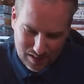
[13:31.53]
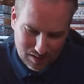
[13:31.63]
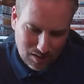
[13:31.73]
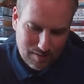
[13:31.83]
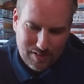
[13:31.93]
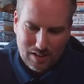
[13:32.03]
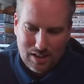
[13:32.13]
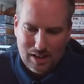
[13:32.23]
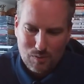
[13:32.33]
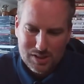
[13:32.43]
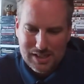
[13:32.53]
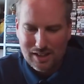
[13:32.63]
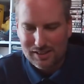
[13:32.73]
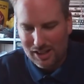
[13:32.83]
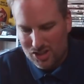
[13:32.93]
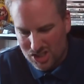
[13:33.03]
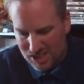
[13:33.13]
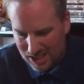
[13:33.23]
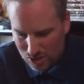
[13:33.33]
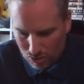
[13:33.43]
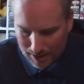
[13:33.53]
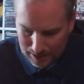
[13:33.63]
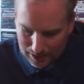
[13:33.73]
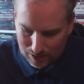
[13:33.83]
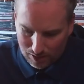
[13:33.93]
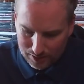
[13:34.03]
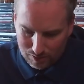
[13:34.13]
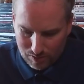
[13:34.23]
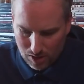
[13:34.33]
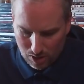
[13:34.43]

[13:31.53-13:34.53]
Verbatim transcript: kind of think like I want to say like dungeony, dragony kind of